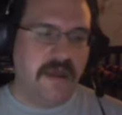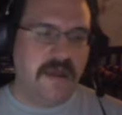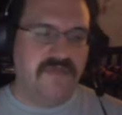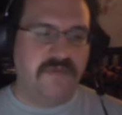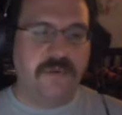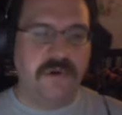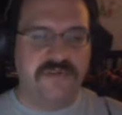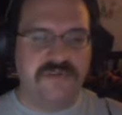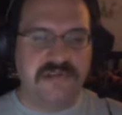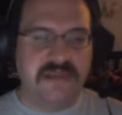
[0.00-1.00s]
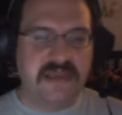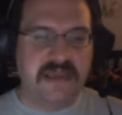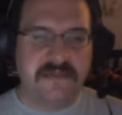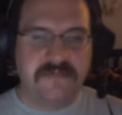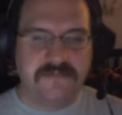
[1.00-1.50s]

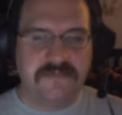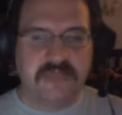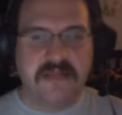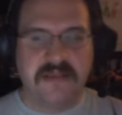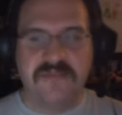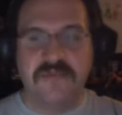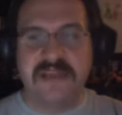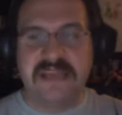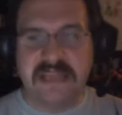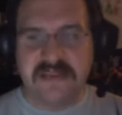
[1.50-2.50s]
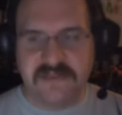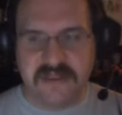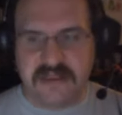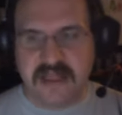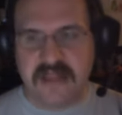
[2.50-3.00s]
Supposedly, at least what he is
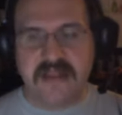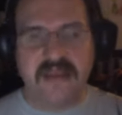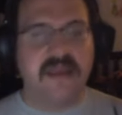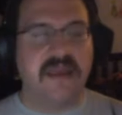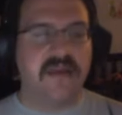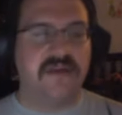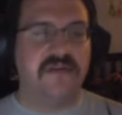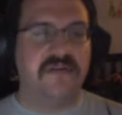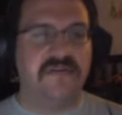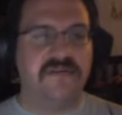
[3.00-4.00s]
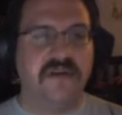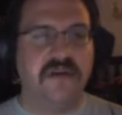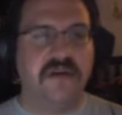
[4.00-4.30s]
contending is